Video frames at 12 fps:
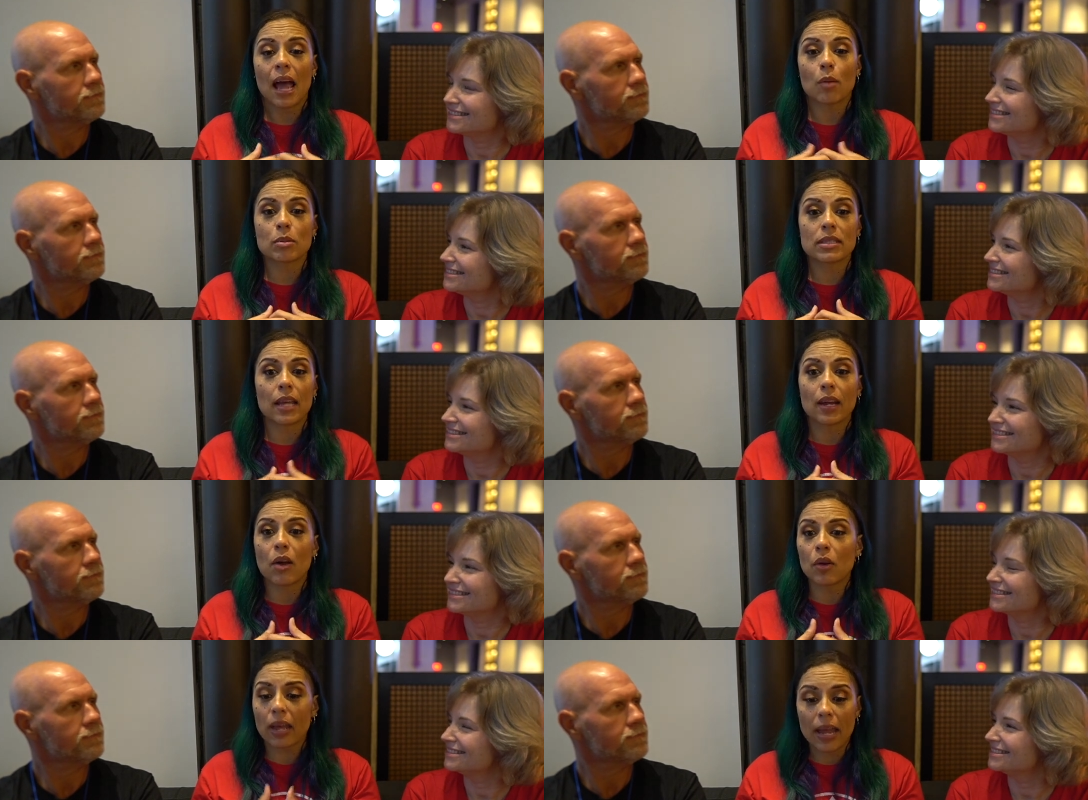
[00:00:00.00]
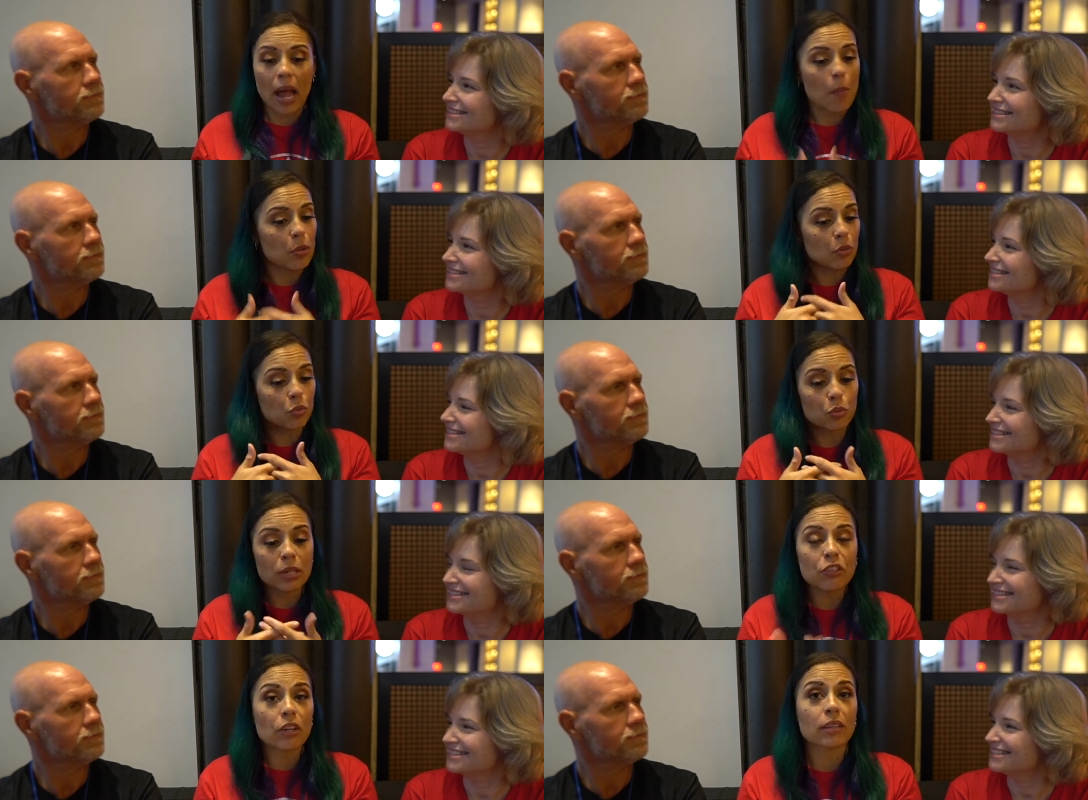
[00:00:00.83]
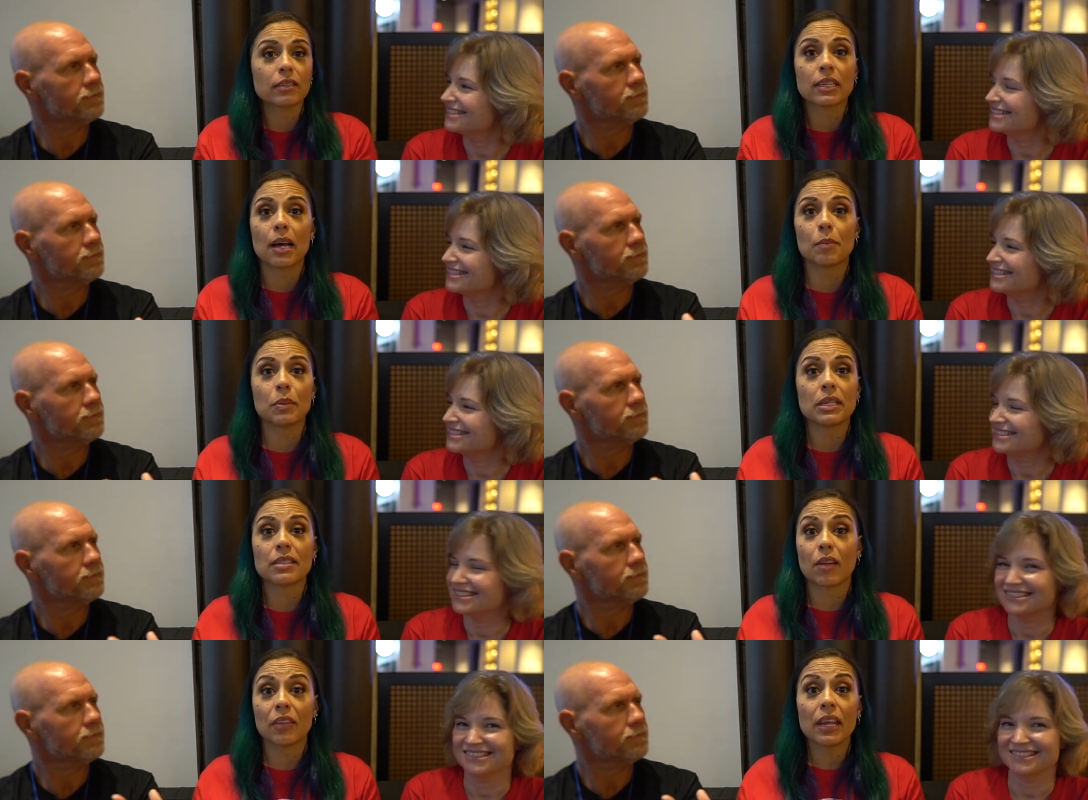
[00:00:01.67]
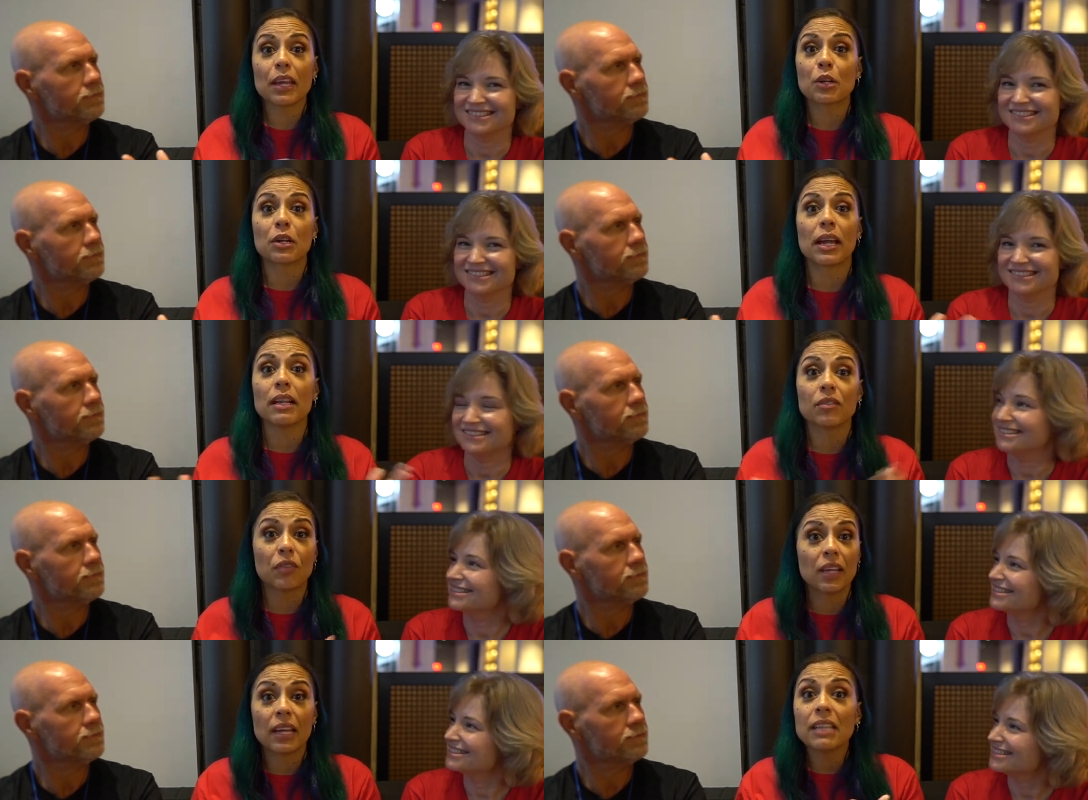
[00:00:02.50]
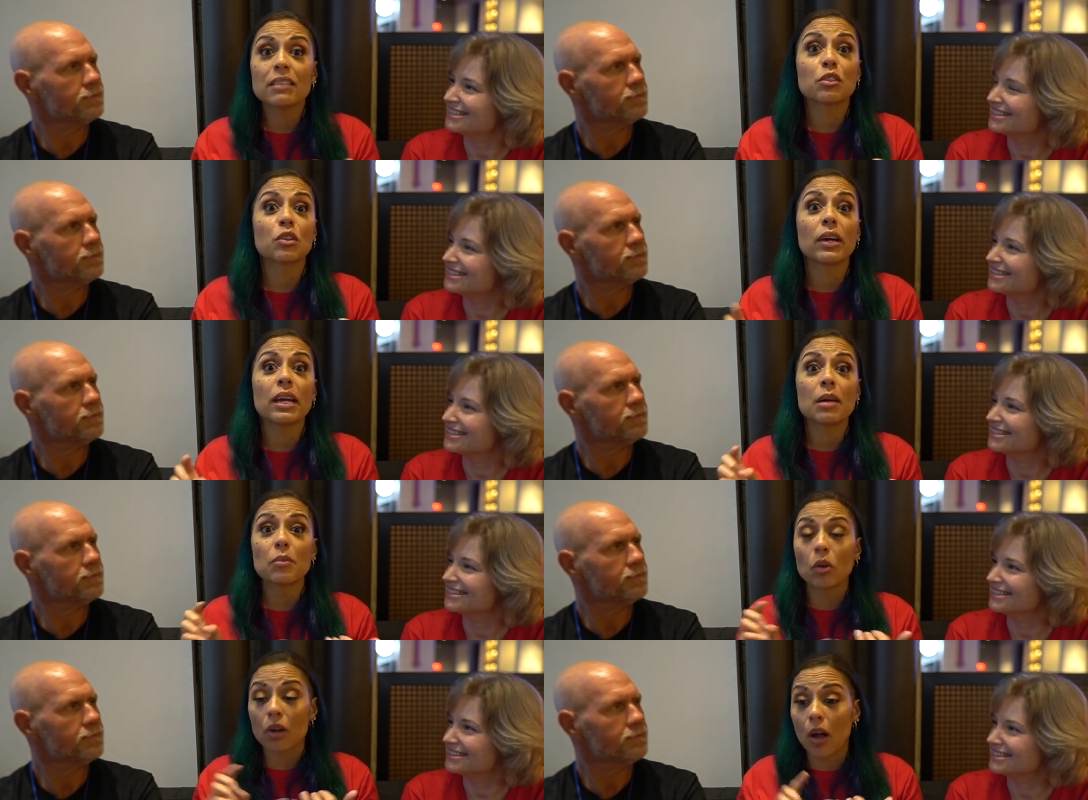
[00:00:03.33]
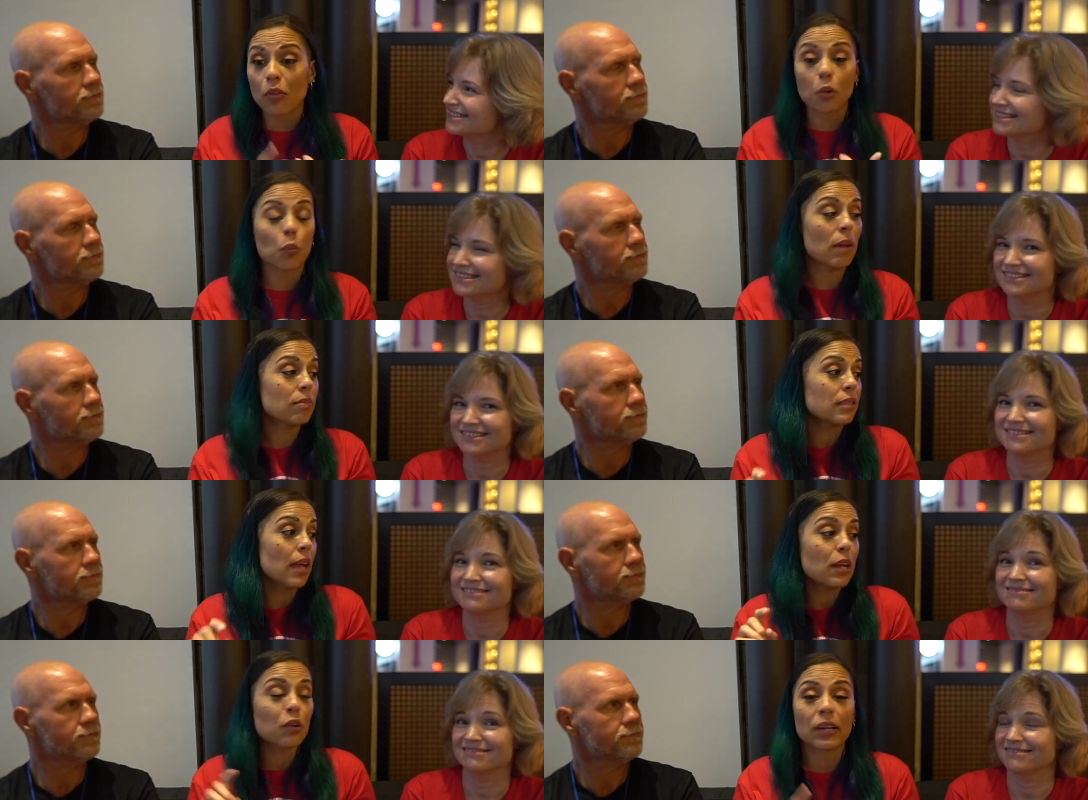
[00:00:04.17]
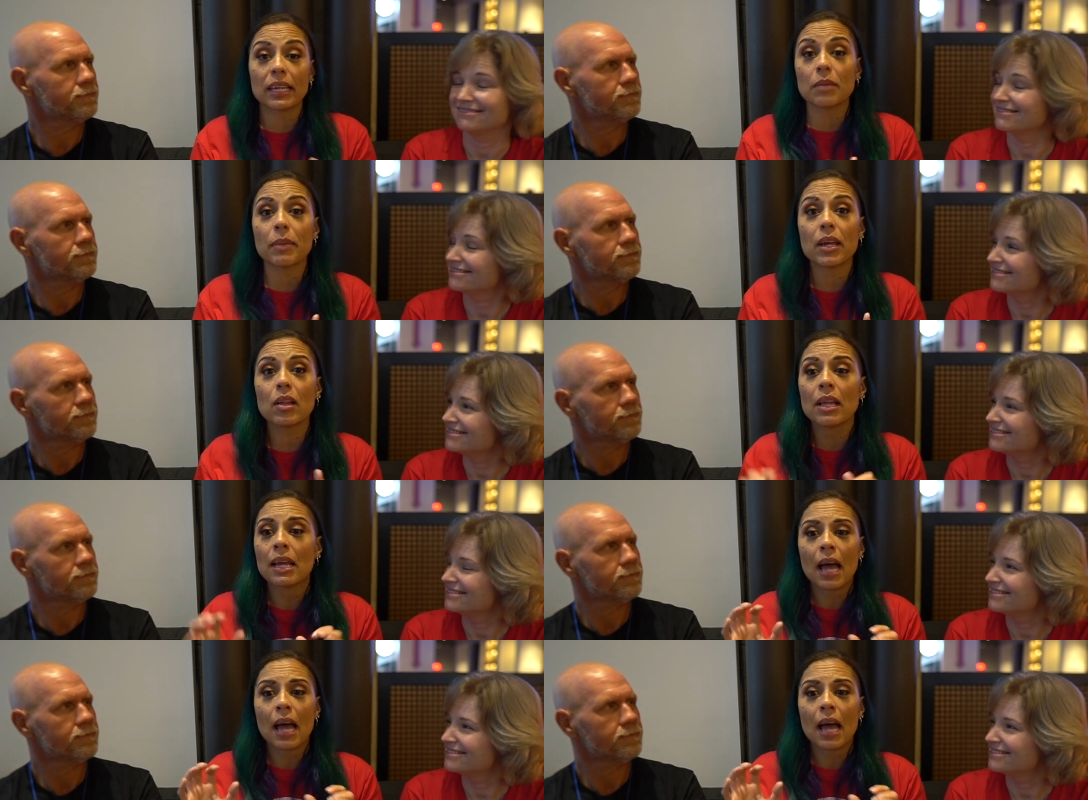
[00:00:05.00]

Speaker 1: I was like, okay, I'm gonna reach out to companies on the internet via Instagram or on their website or email.